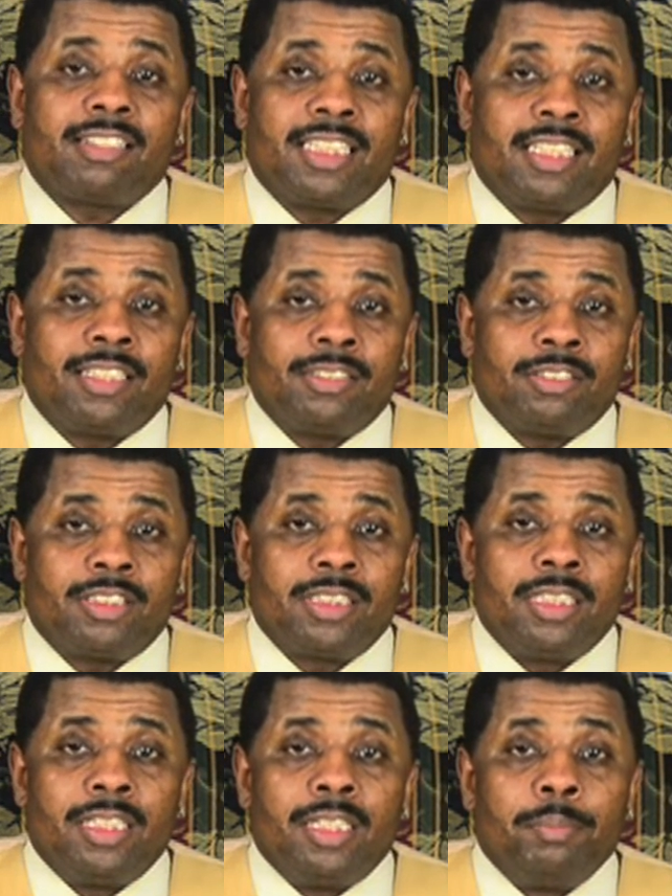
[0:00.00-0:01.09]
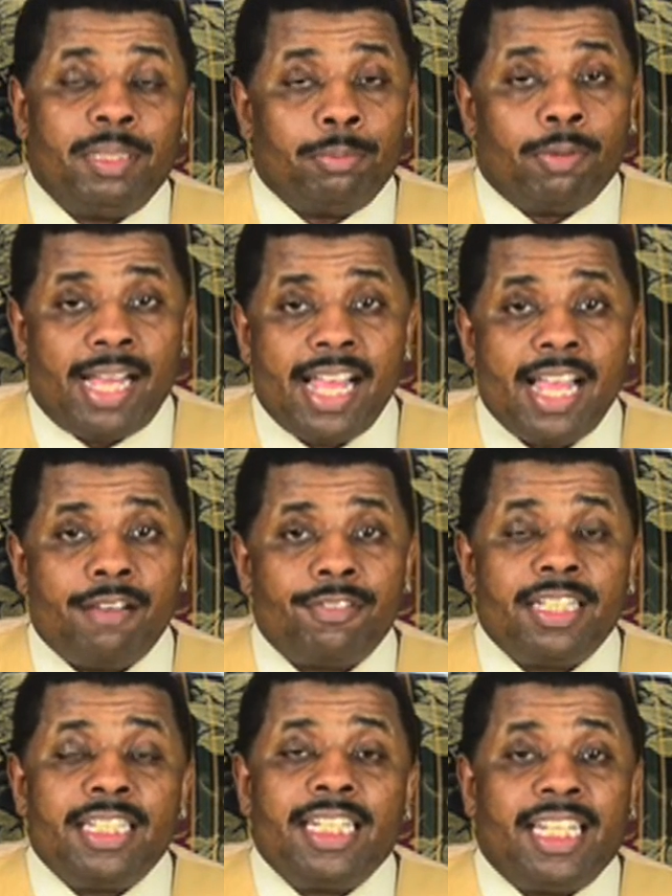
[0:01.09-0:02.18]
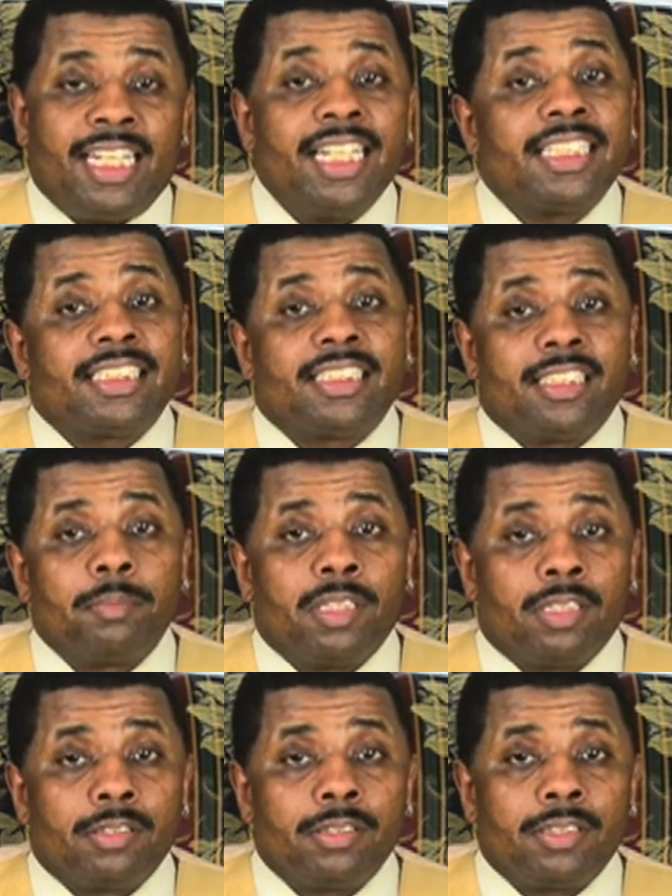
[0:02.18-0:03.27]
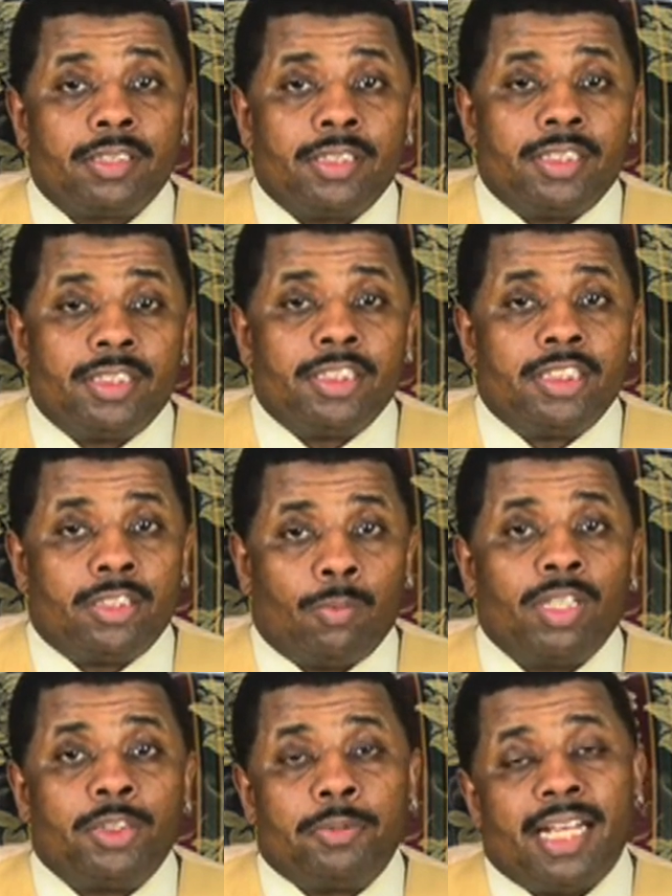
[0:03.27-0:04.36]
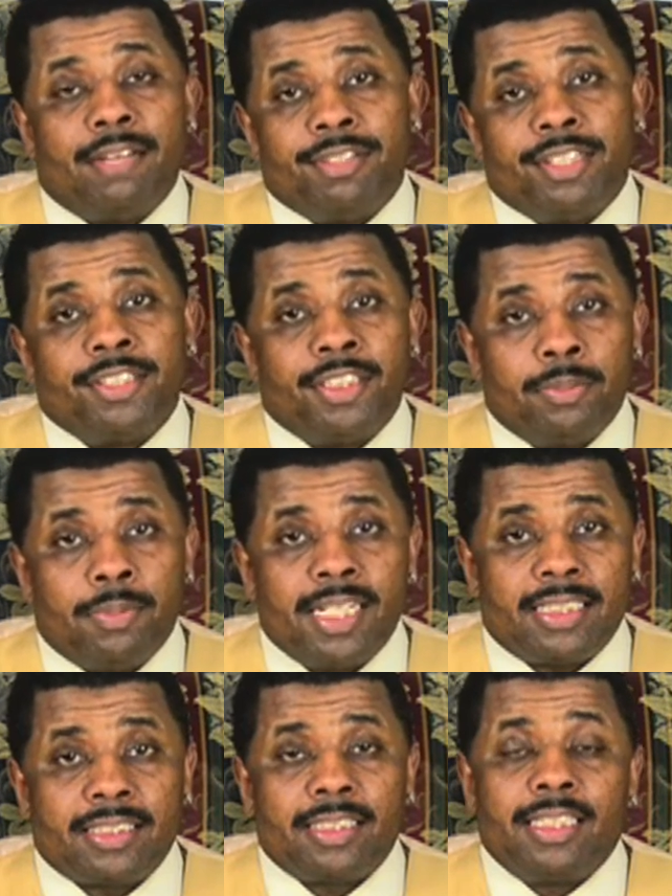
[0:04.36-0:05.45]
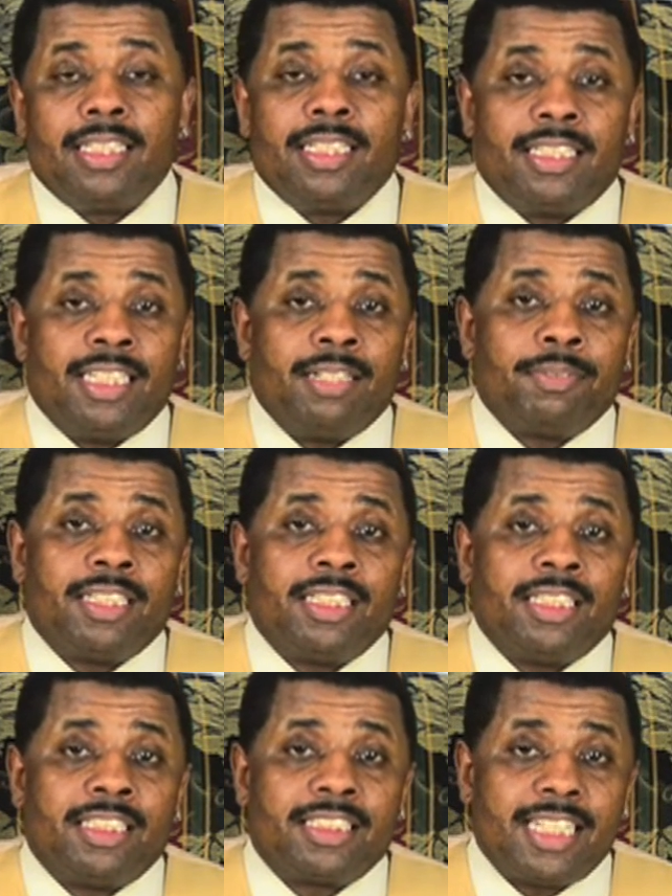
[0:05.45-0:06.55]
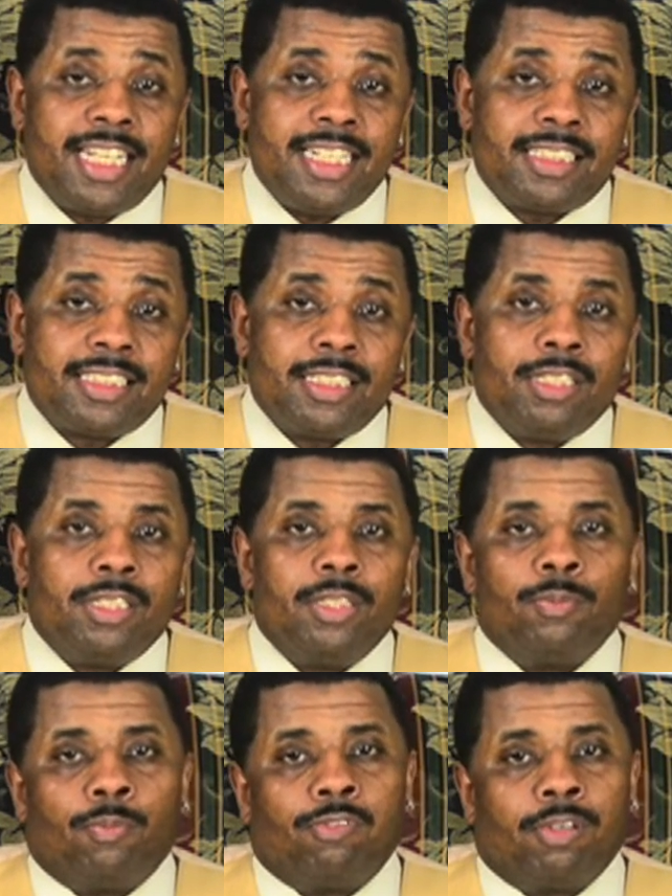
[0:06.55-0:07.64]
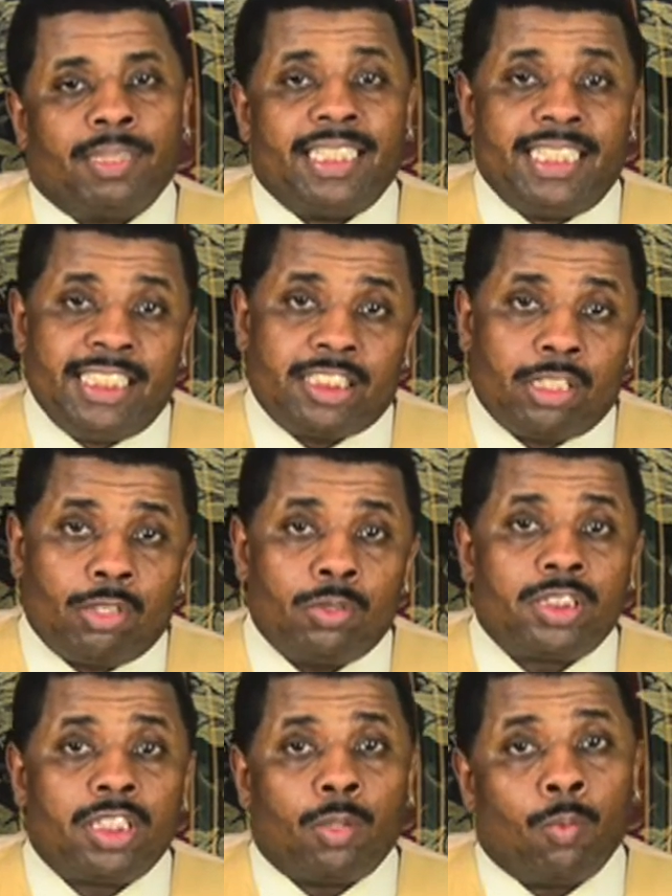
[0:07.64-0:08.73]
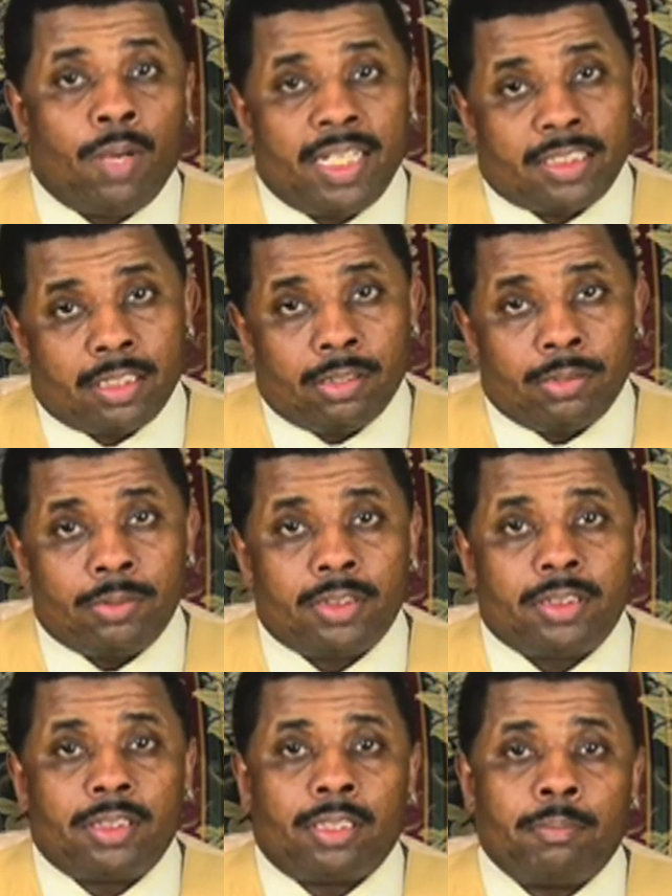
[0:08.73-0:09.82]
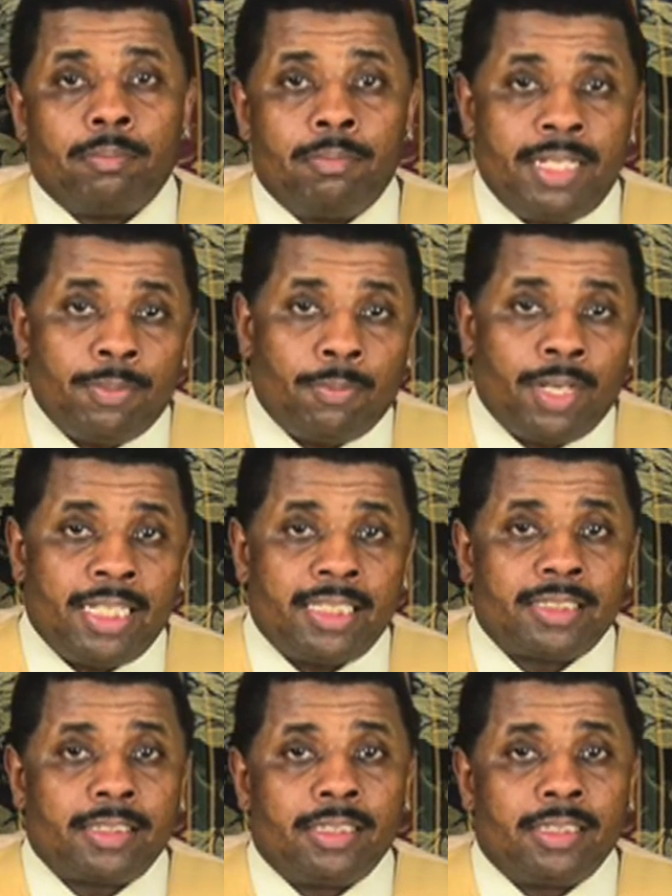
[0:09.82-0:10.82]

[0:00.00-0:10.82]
that those people have, it is similar to what you have here in the US. And then within these states, from the East Coast to the West Coast to the Midwest,